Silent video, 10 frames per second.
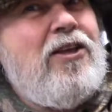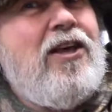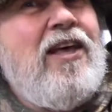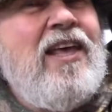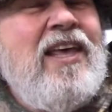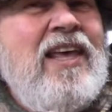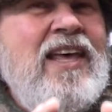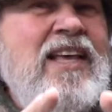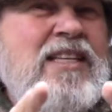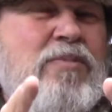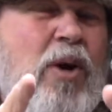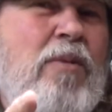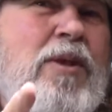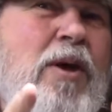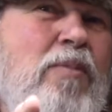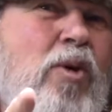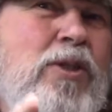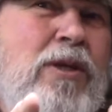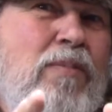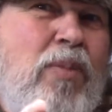you is probably the
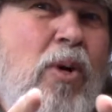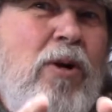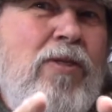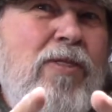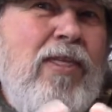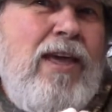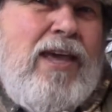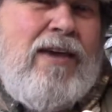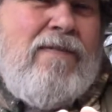most important thing.